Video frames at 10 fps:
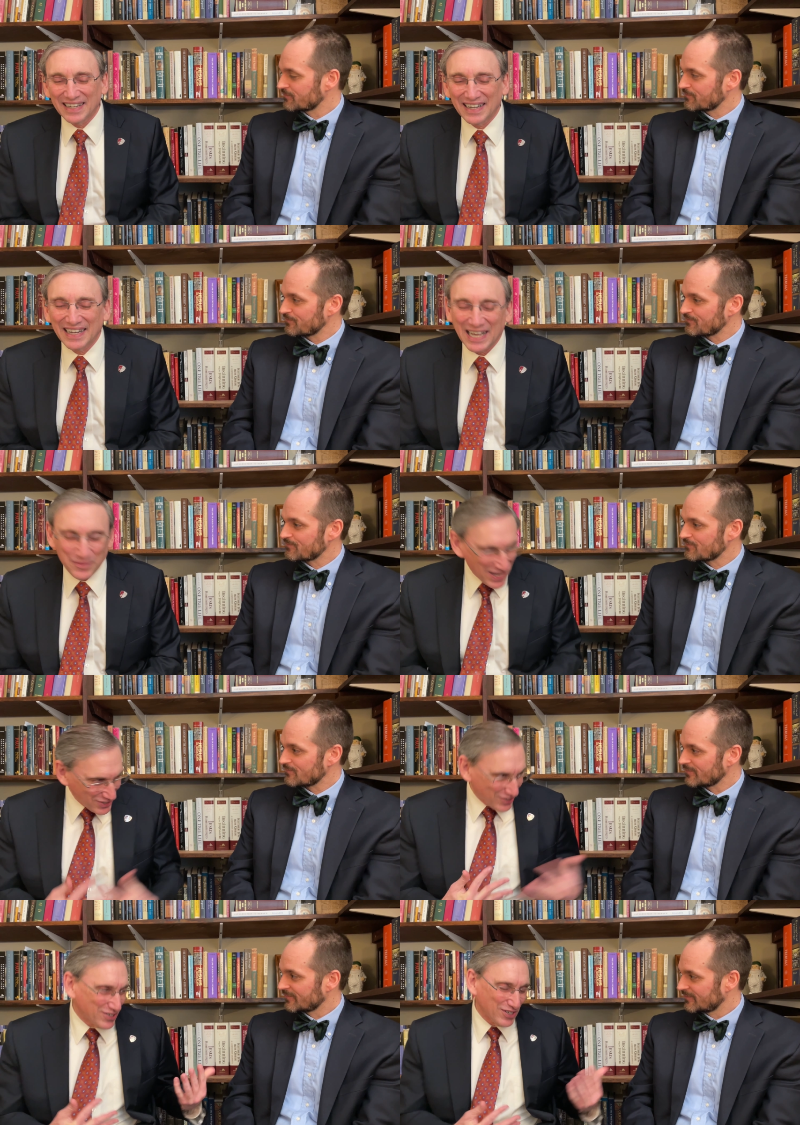Speaker 1: I had
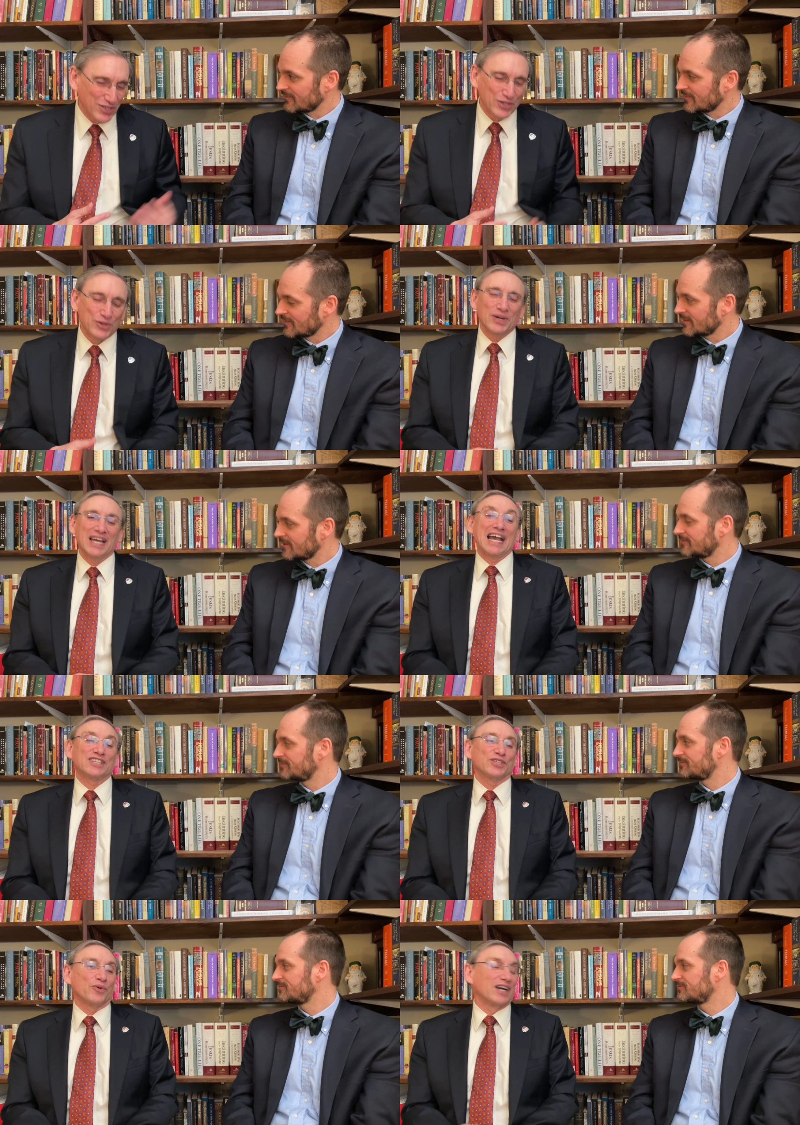mentioned to you, and
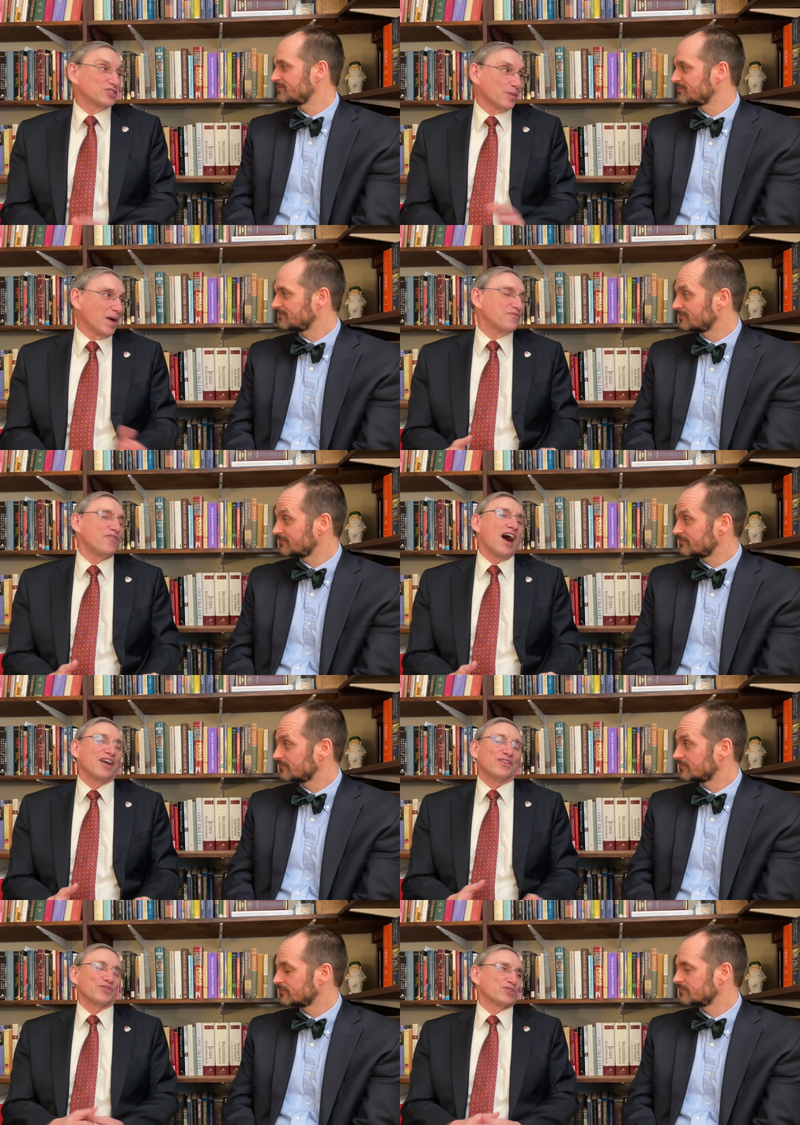actually relates to my father.